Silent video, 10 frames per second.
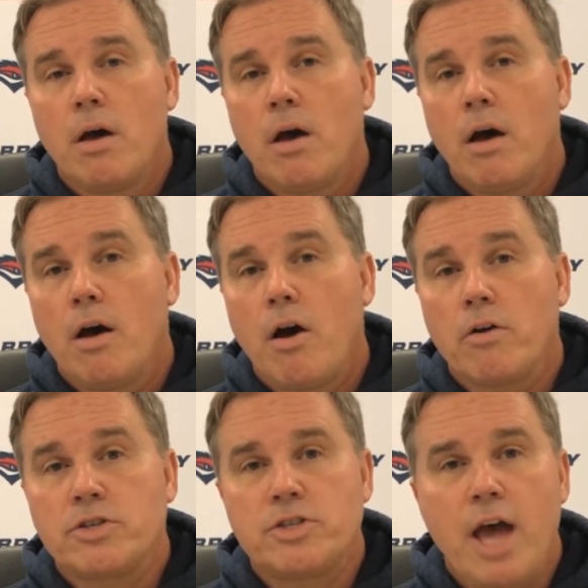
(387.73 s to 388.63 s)
our
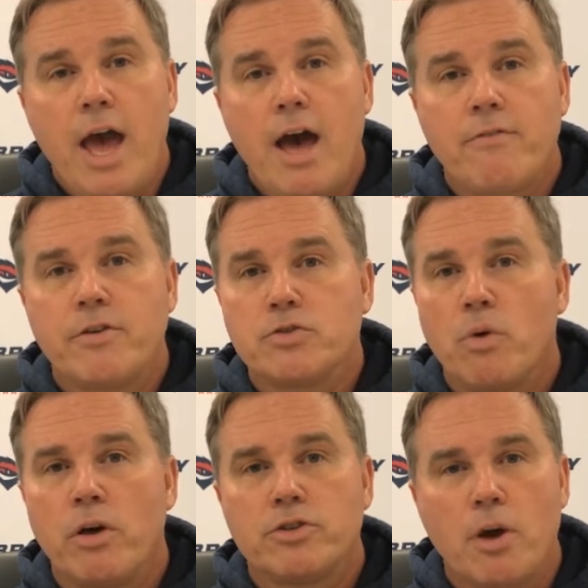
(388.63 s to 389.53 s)
staff as
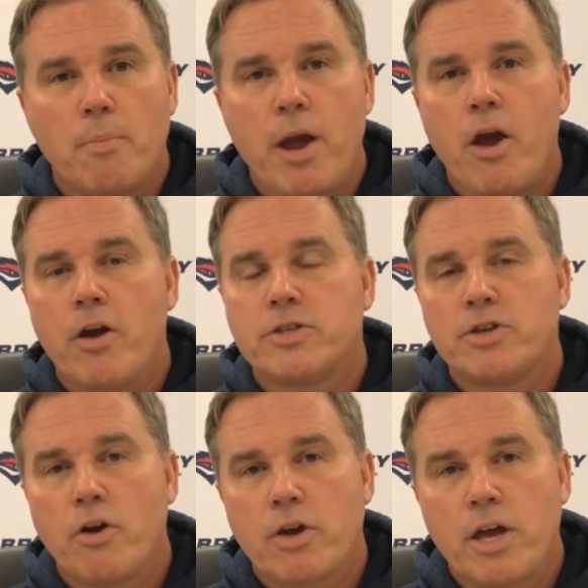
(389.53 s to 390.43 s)
well as our parents
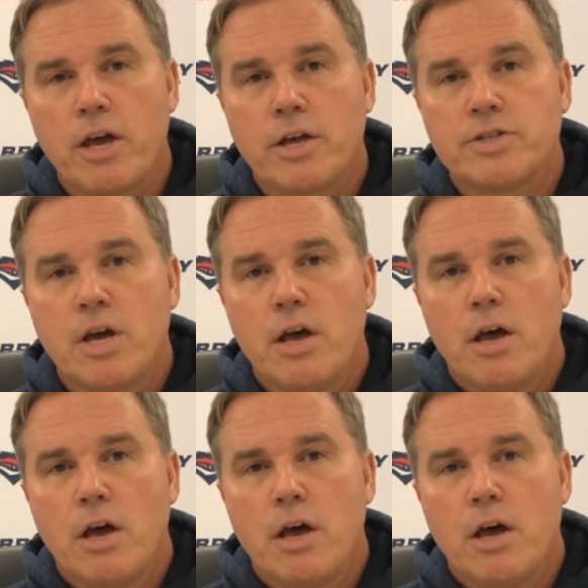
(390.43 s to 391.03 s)
and our kids.